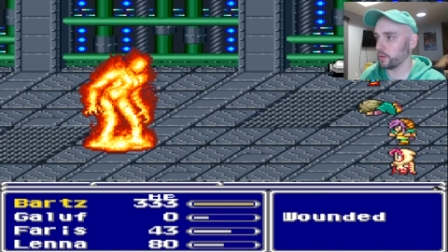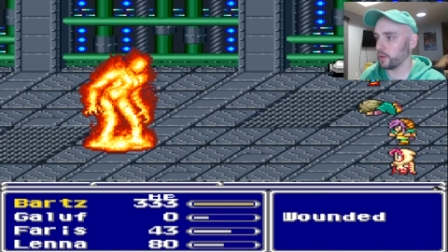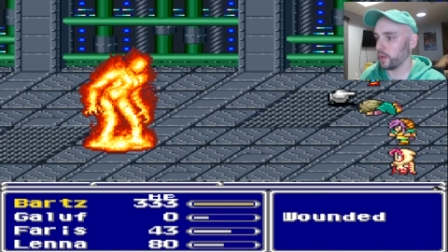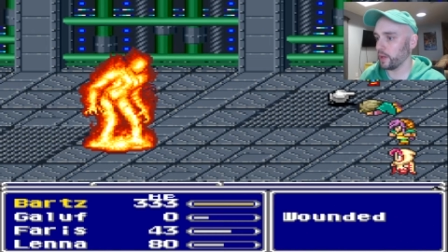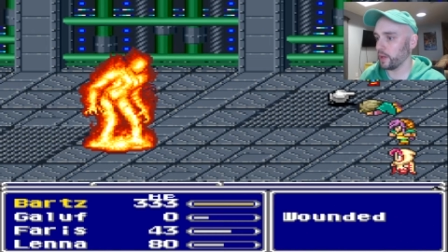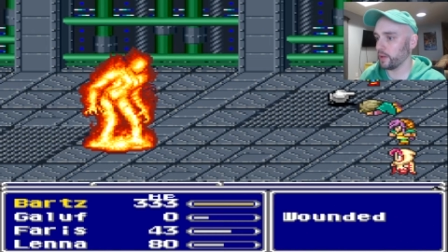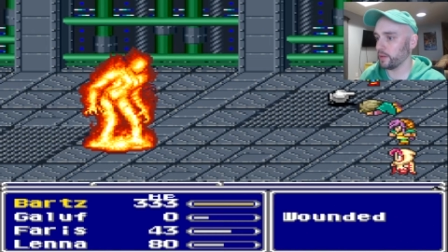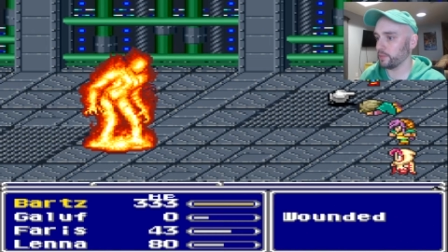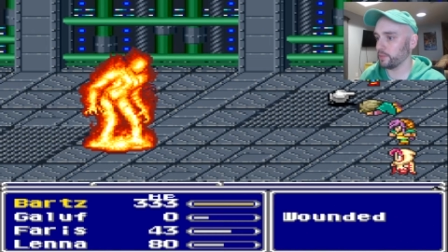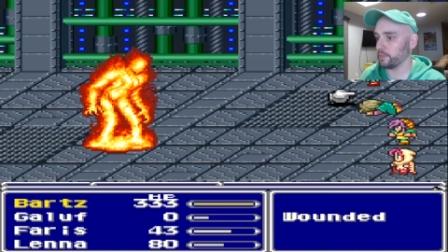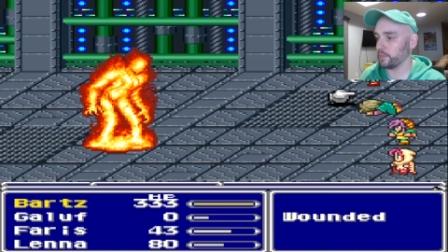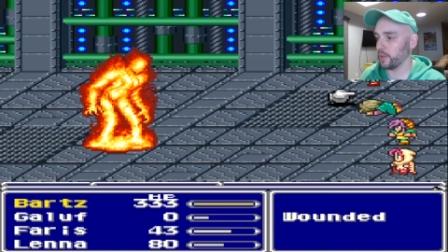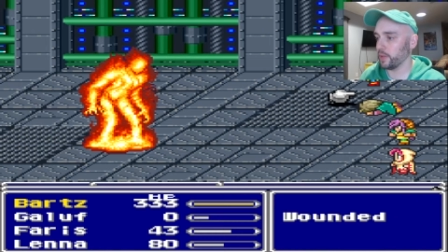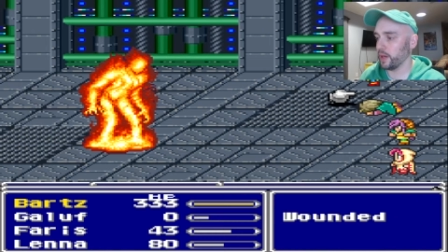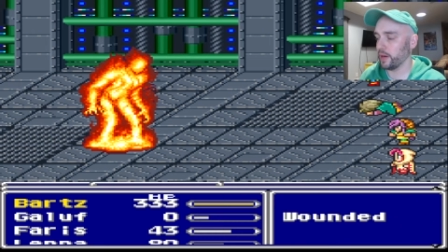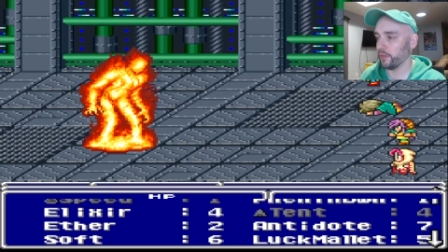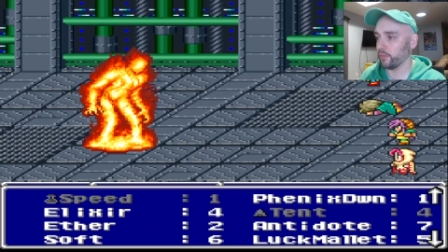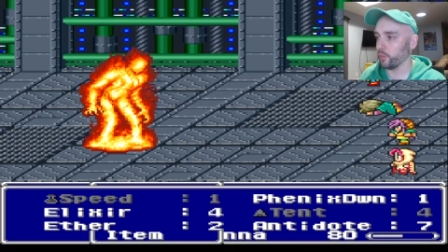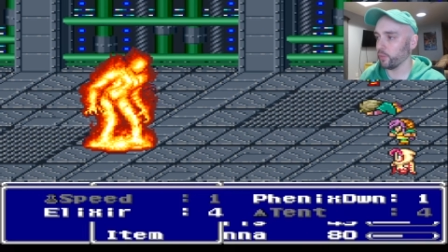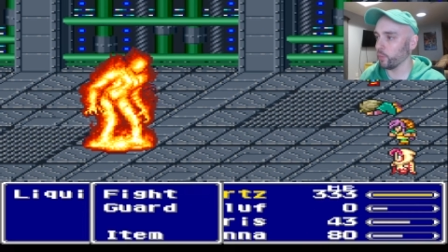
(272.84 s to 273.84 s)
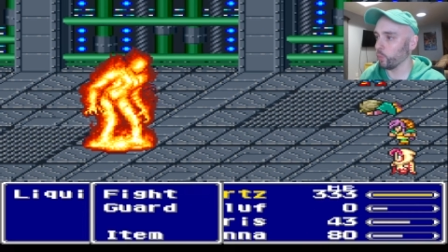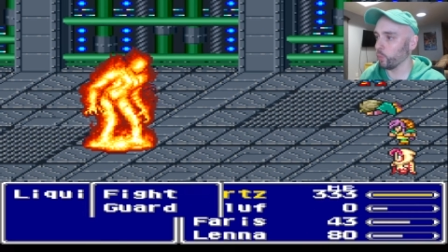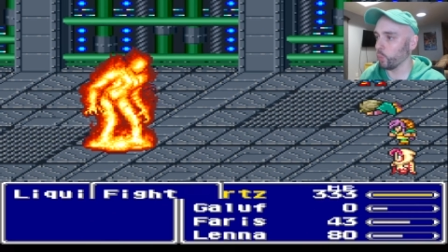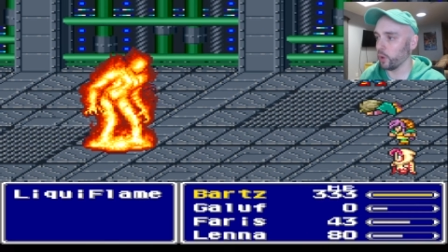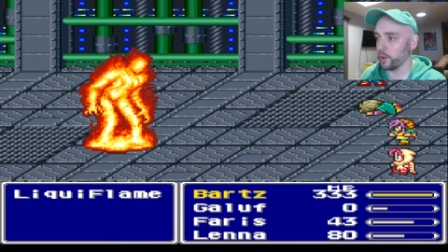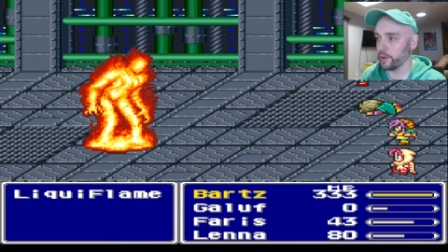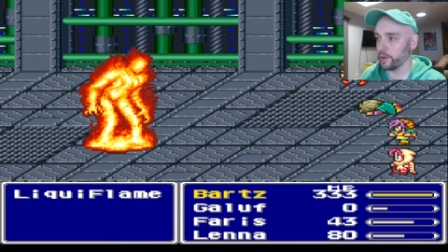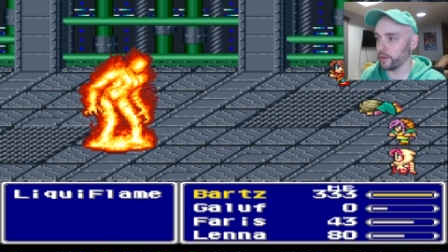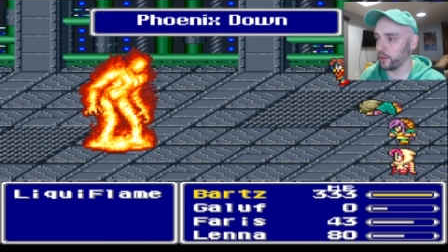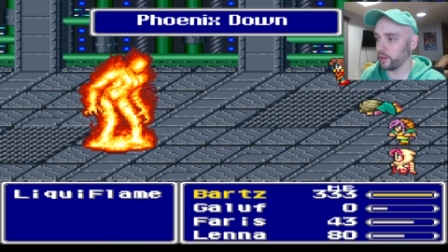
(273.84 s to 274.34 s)
I have
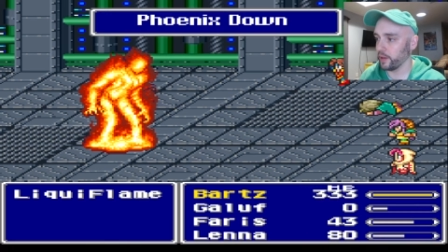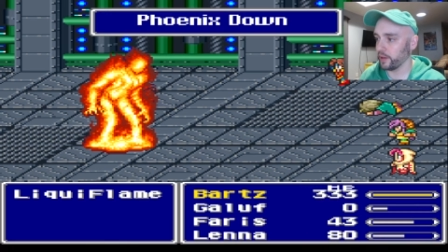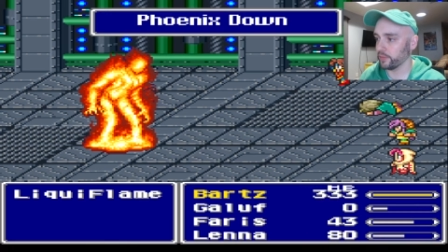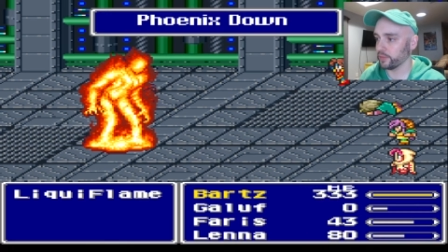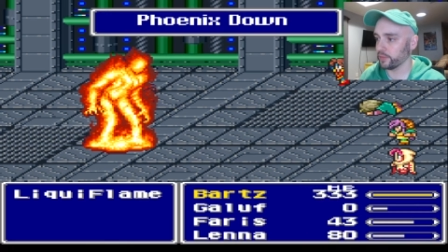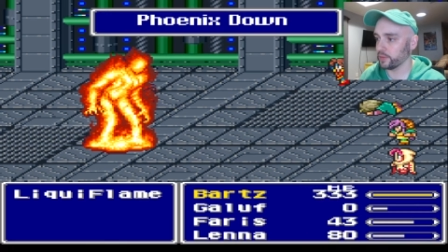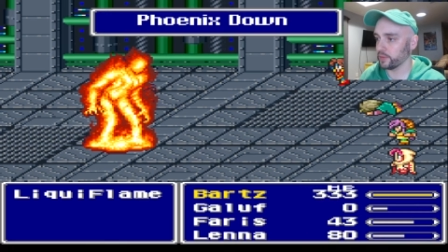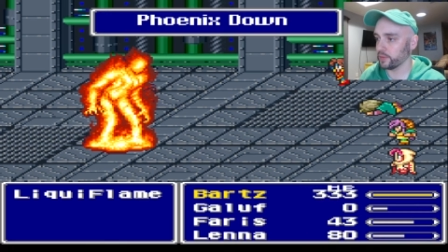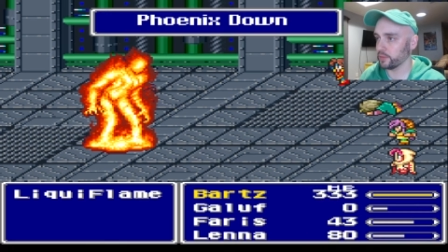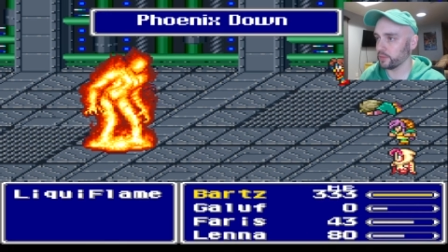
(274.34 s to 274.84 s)
one left.